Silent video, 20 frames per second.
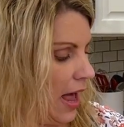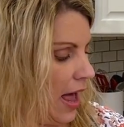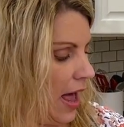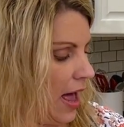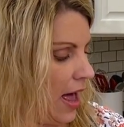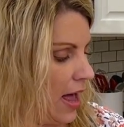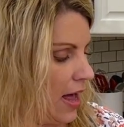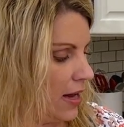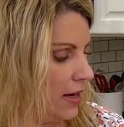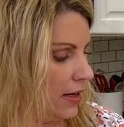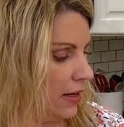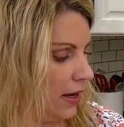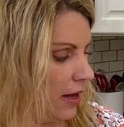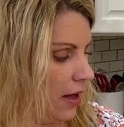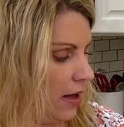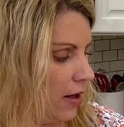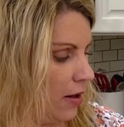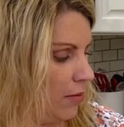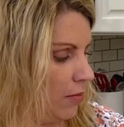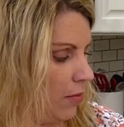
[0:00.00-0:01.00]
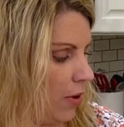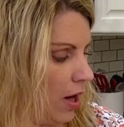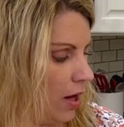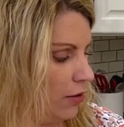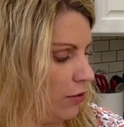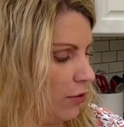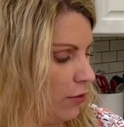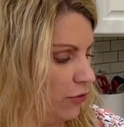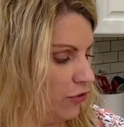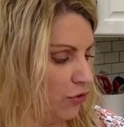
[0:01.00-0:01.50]
and I
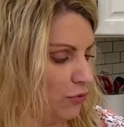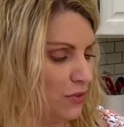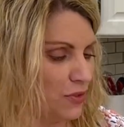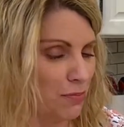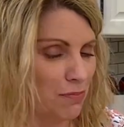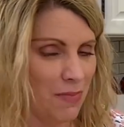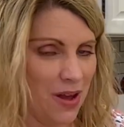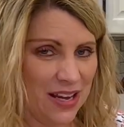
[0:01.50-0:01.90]
don't know if she was